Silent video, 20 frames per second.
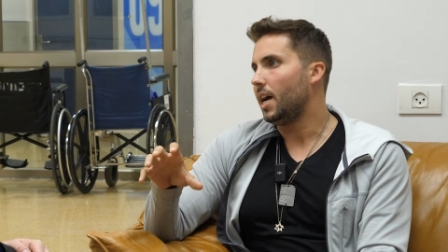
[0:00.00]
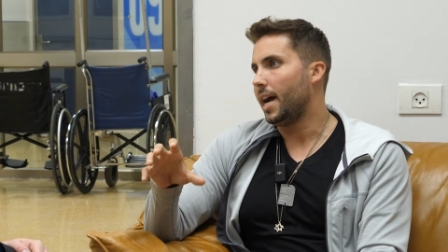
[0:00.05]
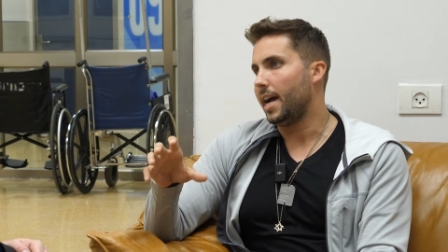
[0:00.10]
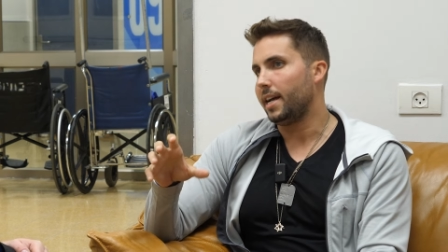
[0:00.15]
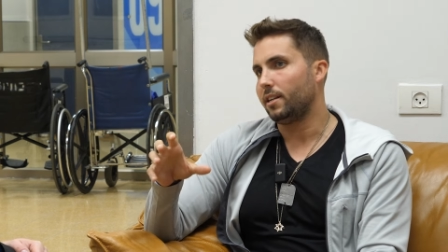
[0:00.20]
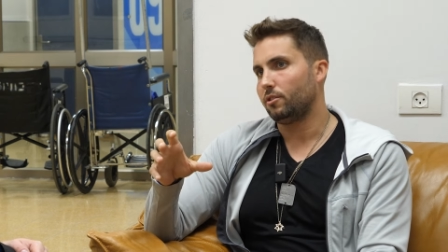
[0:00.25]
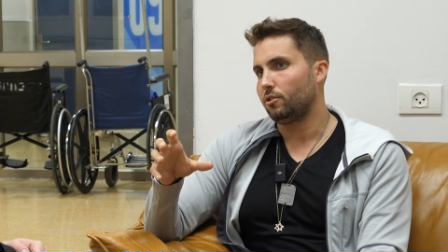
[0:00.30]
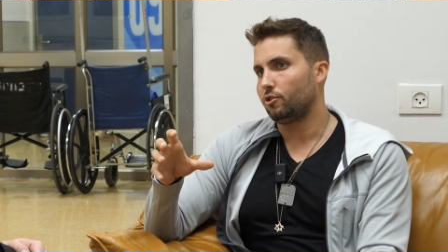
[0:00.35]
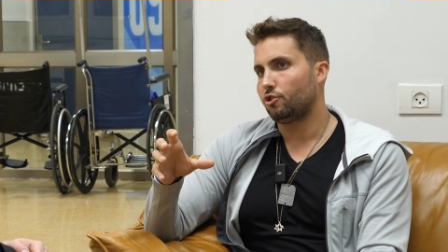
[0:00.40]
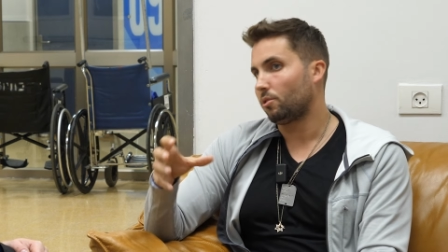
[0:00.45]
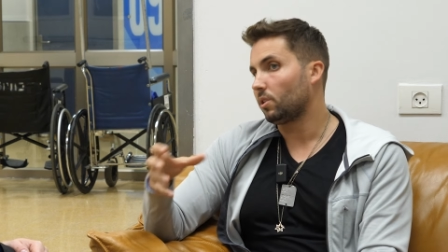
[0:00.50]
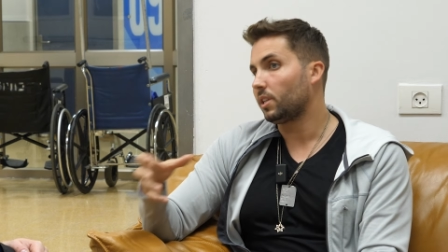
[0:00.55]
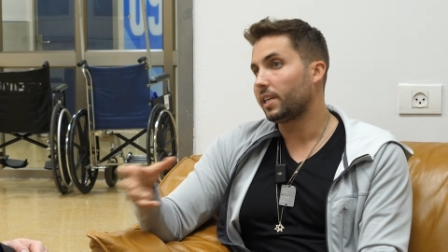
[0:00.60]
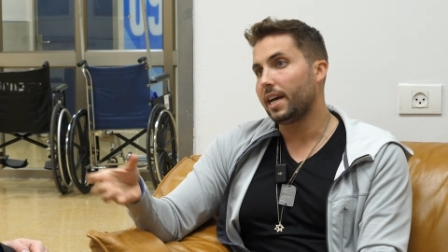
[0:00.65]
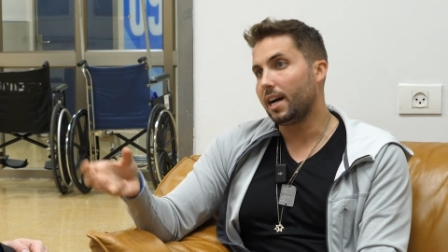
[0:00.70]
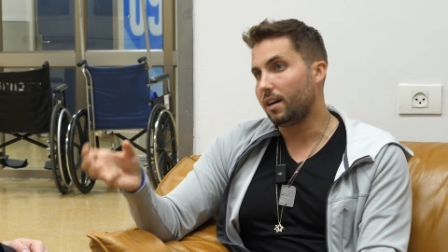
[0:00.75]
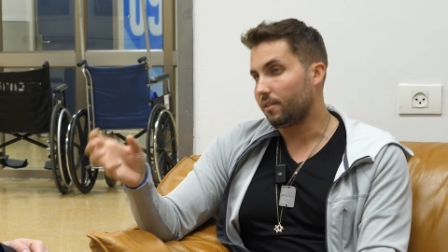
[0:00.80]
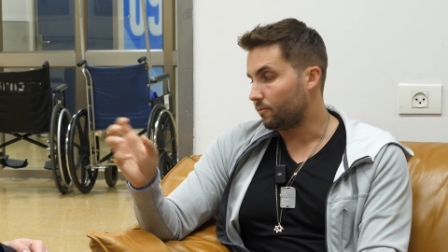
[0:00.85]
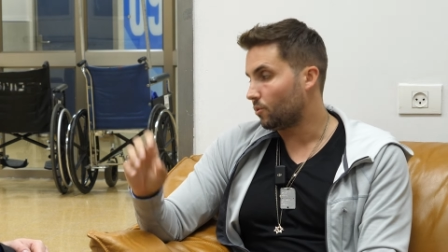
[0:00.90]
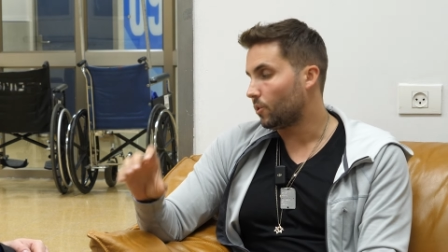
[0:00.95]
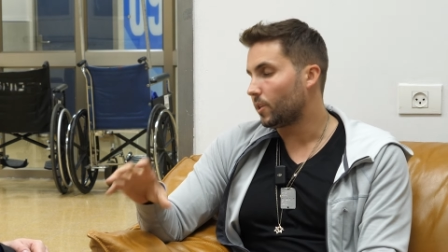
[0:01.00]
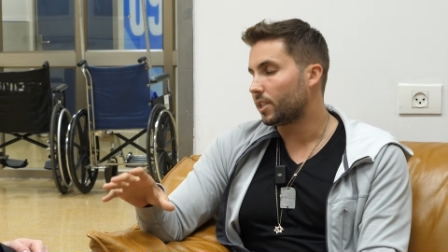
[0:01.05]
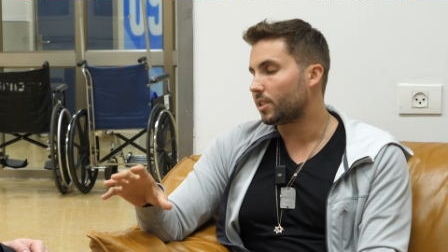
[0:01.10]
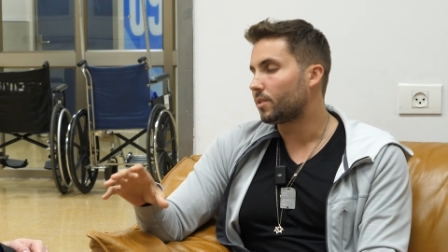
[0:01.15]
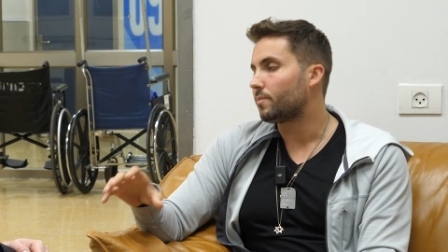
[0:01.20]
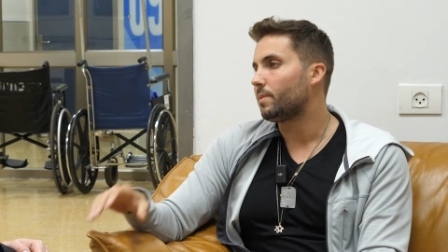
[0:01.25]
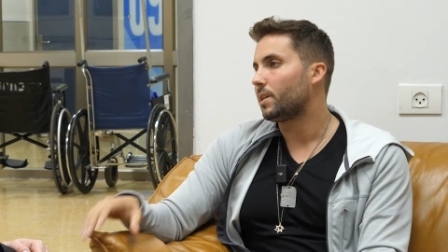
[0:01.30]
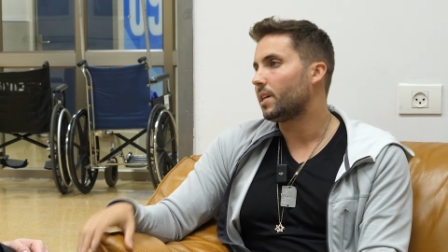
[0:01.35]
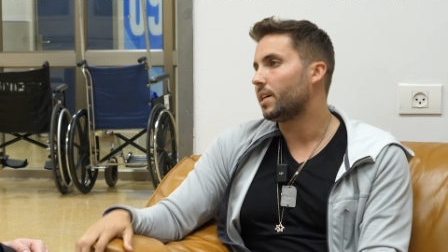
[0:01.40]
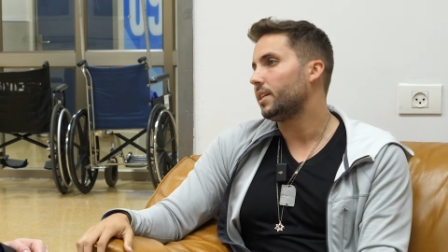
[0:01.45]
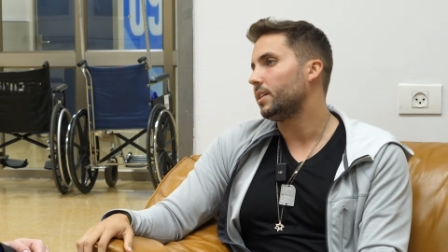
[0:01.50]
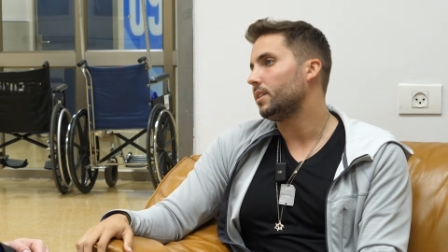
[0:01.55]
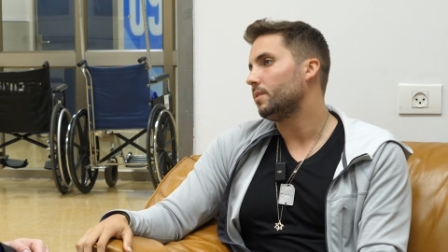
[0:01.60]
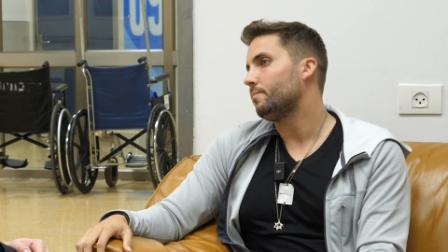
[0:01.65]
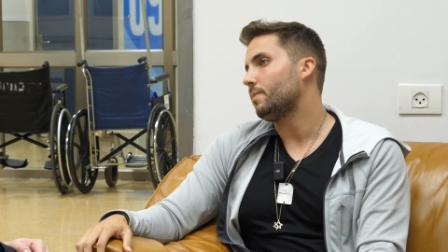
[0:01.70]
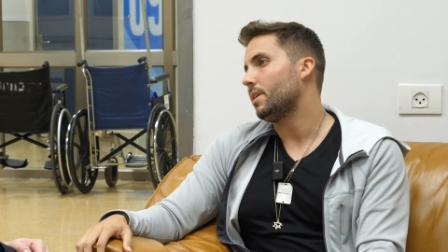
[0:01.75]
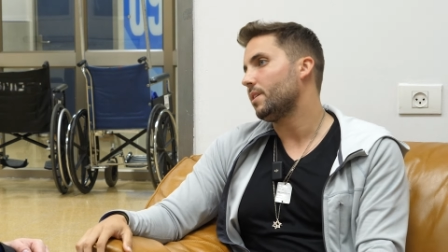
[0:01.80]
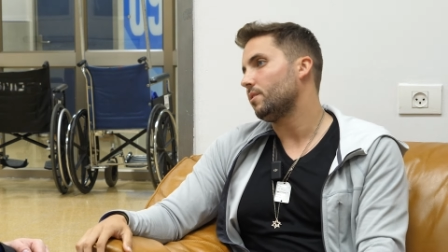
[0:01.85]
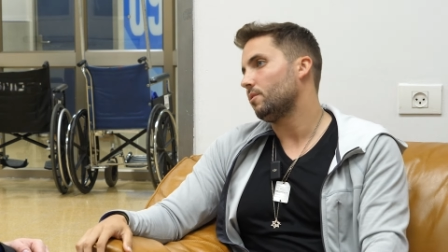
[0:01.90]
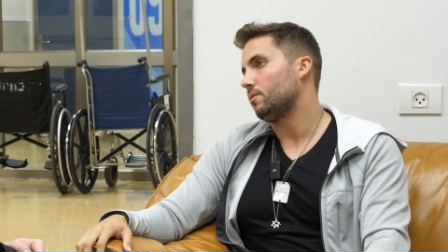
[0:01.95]
and surely outvoiced by,
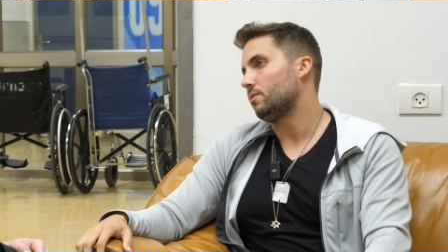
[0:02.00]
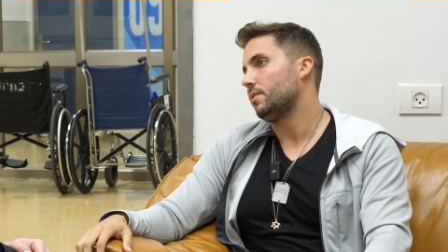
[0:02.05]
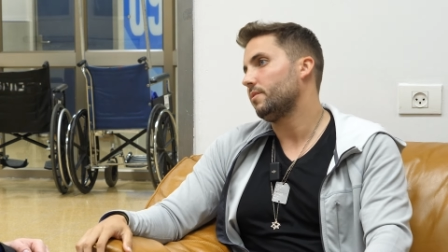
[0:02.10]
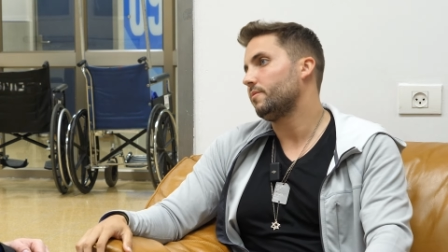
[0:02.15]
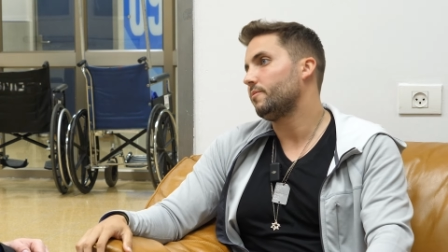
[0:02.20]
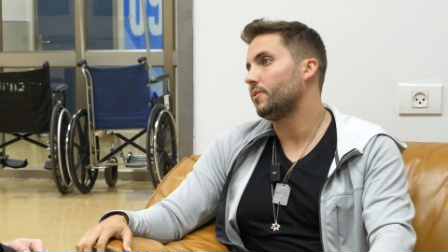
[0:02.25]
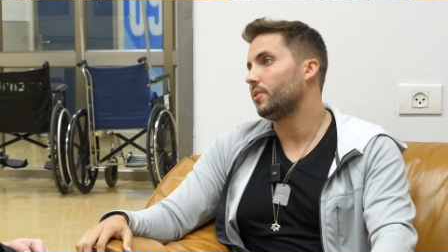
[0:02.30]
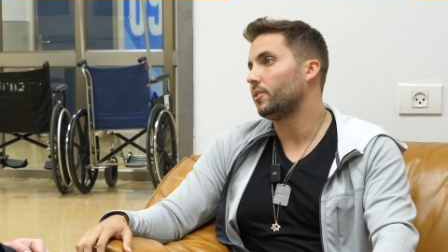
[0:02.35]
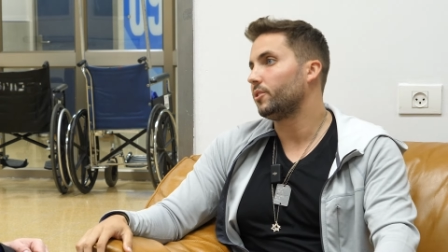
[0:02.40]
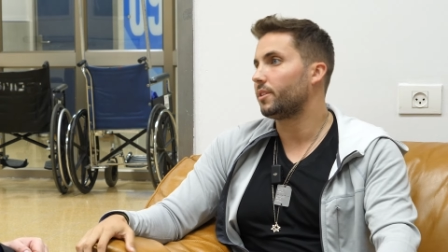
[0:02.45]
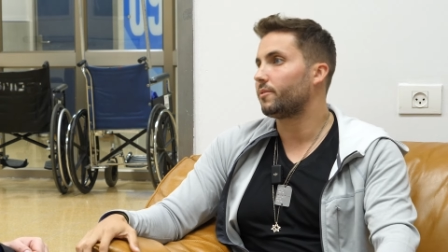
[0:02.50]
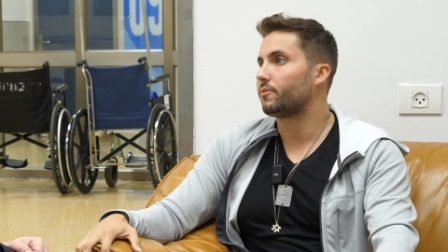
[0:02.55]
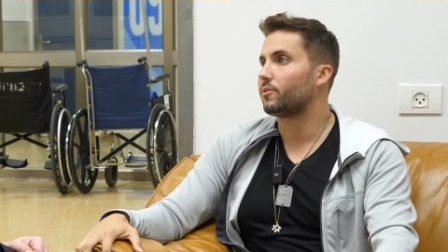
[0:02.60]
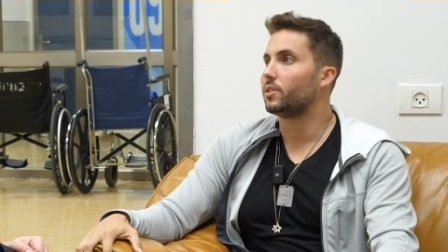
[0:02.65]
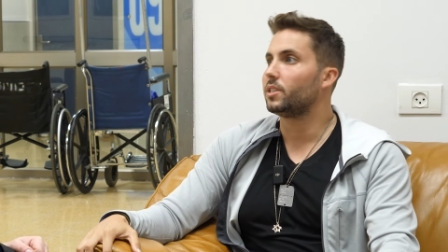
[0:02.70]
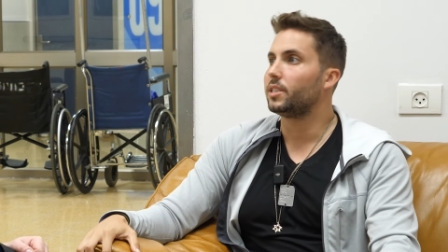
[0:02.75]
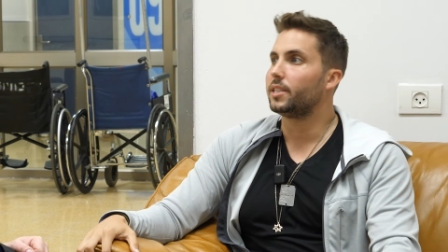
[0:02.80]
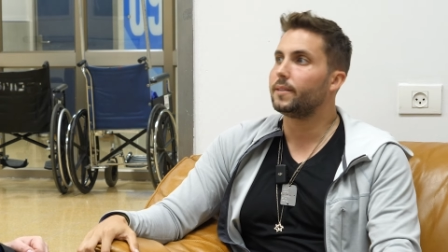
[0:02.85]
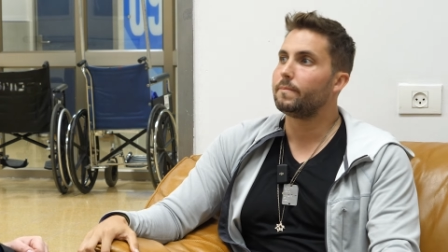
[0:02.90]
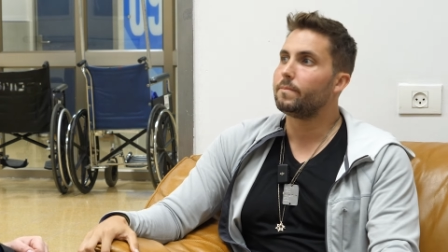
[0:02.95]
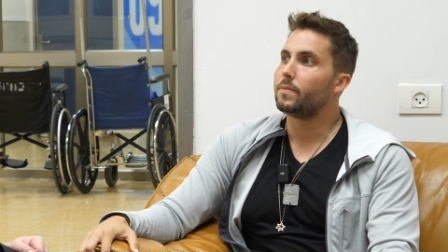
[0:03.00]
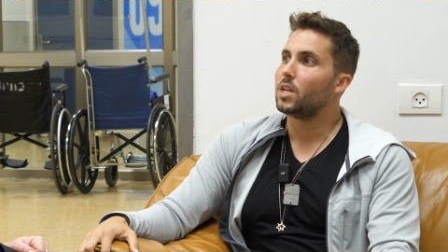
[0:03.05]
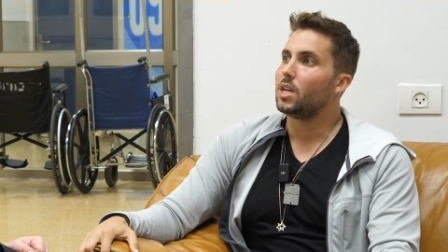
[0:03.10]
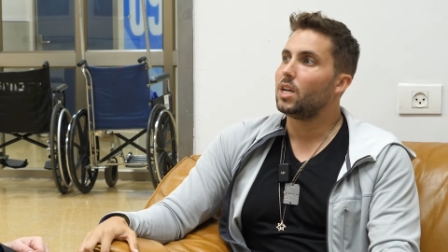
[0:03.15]
by those that by feel differently